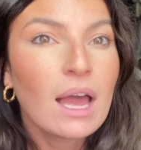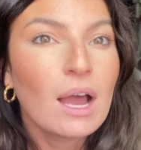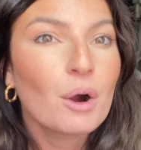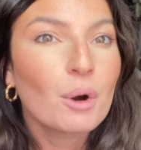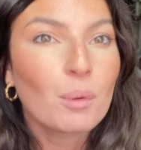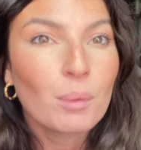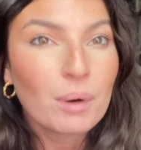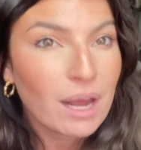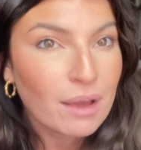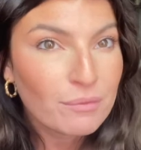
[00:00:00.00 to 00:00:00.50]

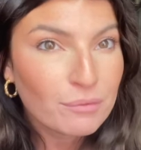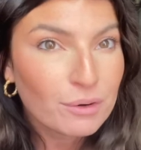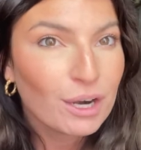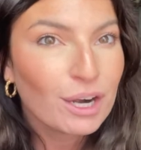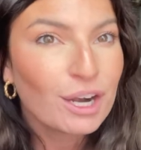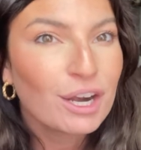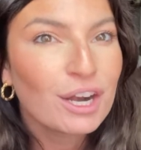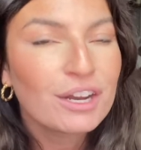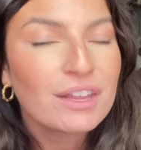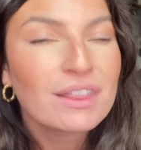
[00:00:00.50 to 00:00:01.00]
or
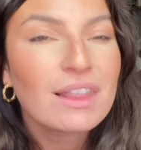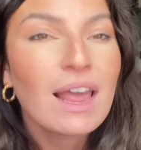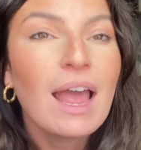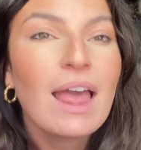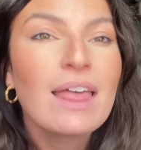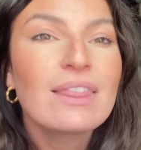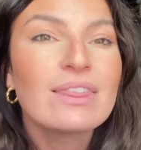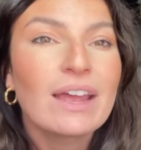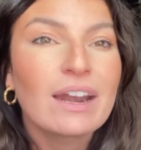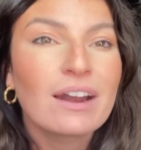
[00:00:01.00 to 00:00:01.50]
whatever,
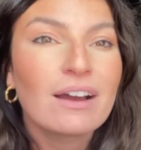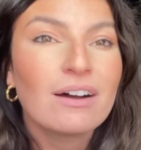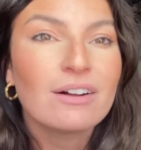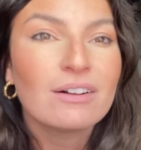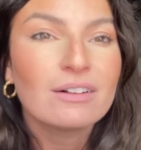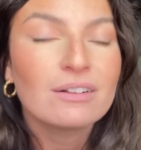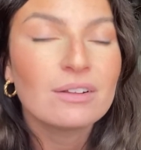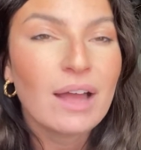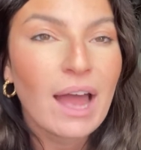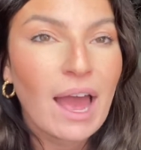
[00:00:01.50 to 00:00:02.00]
then
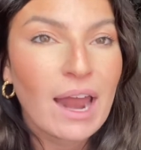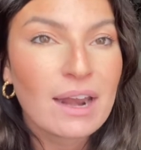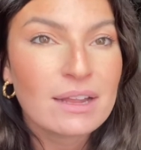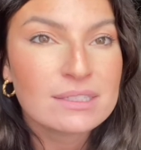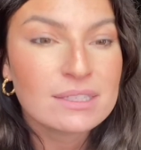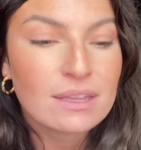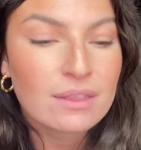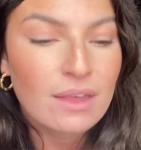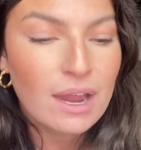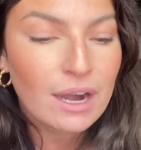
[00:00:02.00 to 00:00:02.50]
I'll add it
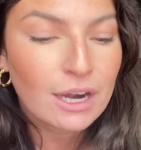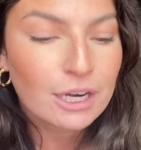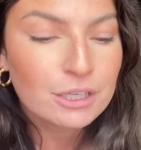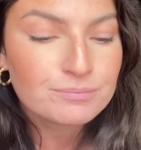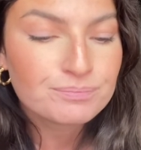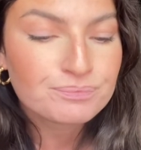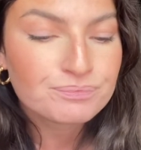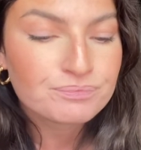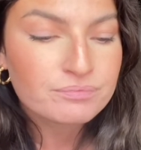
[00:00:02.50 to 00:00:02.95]
to there.